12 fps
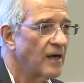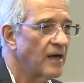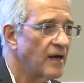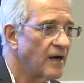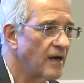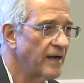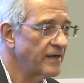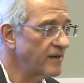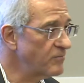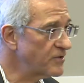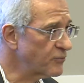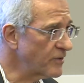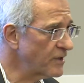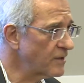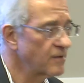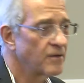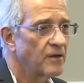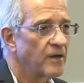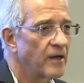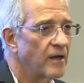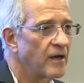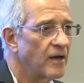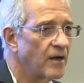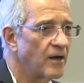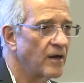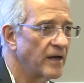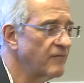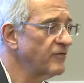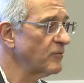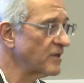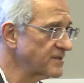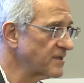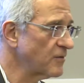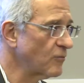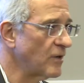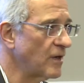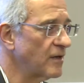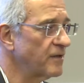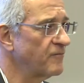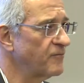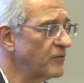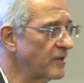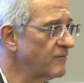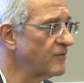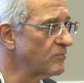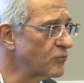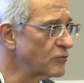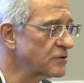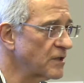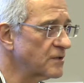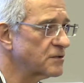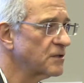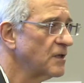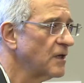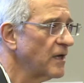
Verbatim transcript: Uh, and in between, uh, every once in a while, if you live in Buczacz,